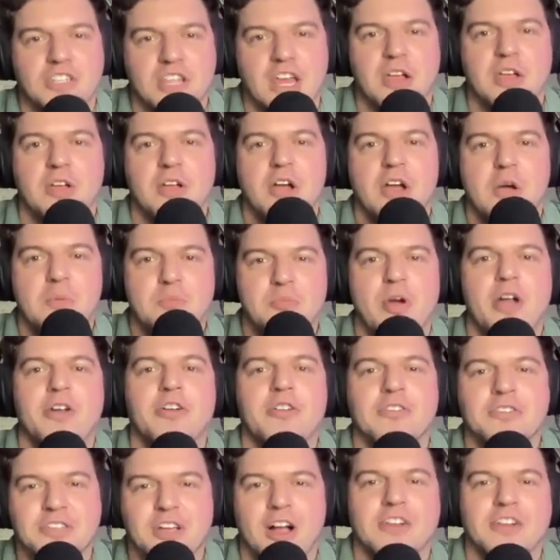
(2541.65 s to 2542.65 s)
like
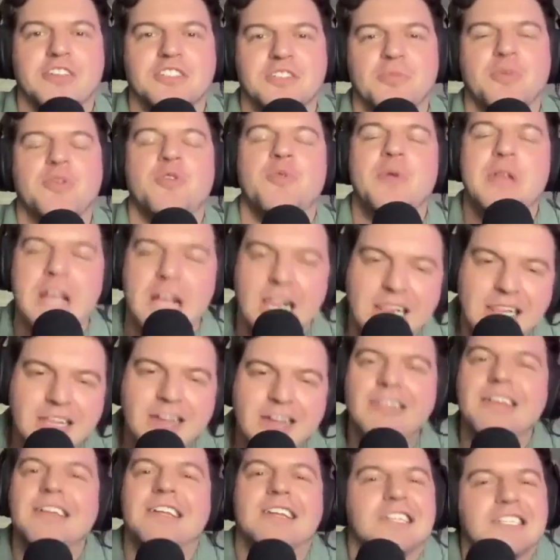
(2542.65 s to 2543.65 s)
Brundle talk to someone who he
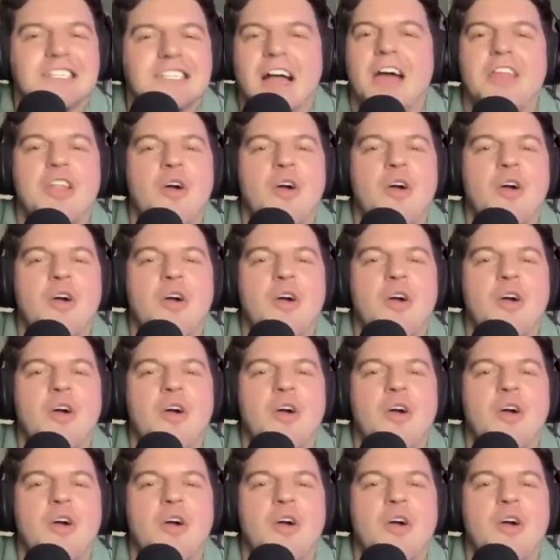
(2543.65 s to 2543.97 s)
clearly does not know